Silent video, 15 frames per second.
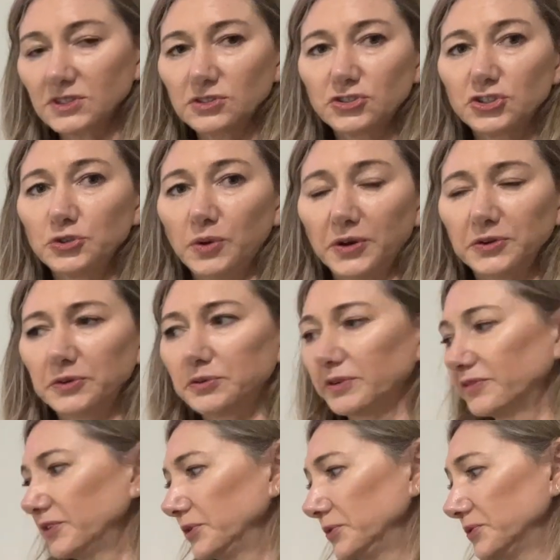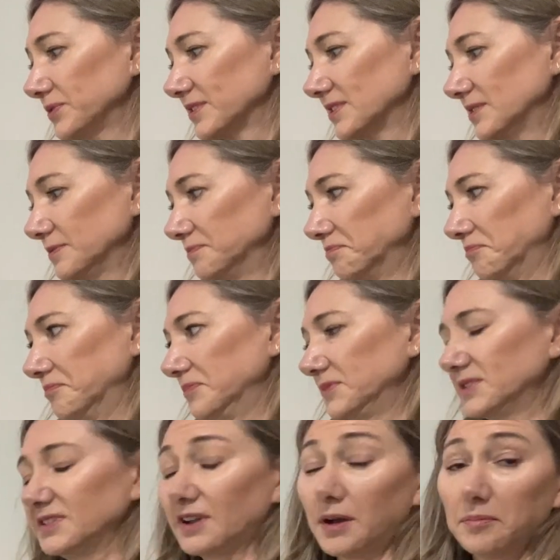200 reviews.
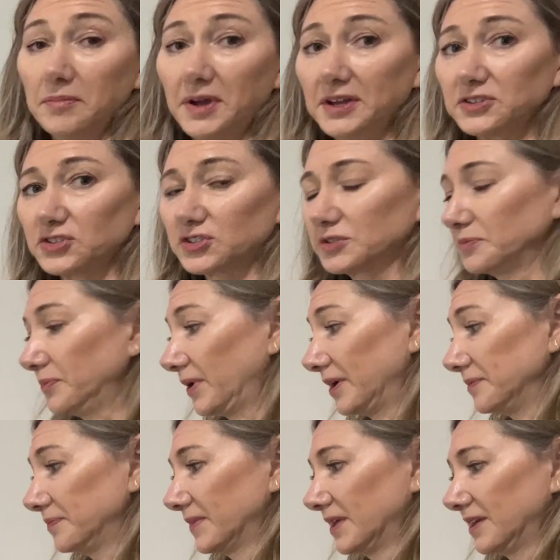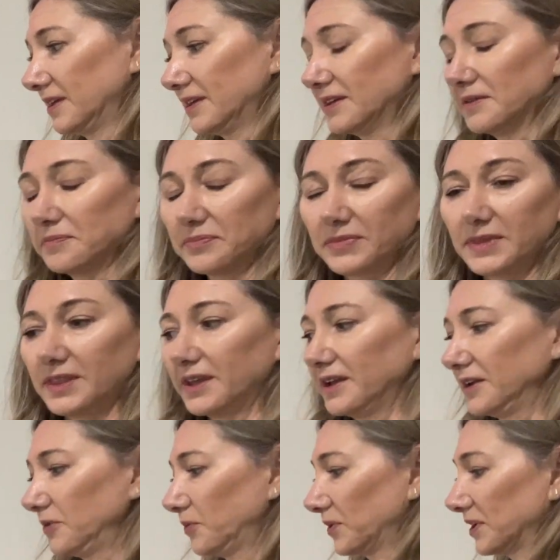It's not much, but
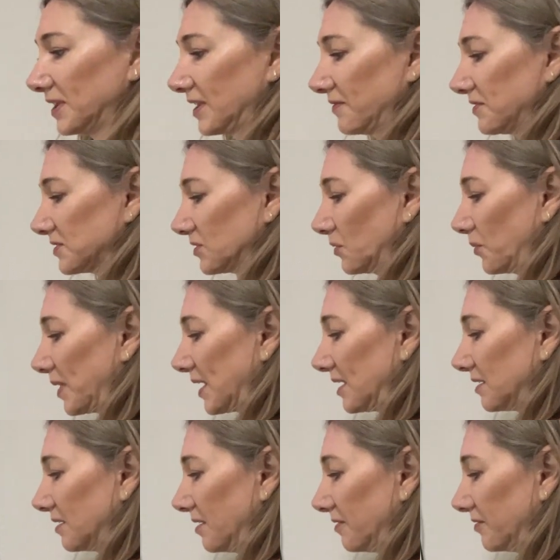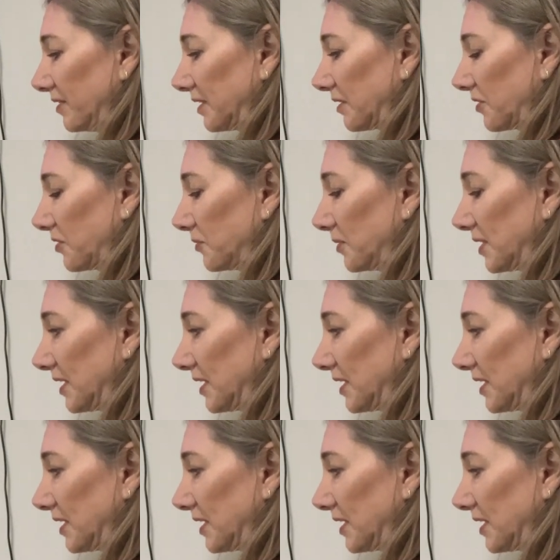we're going to give this a weight of like 3.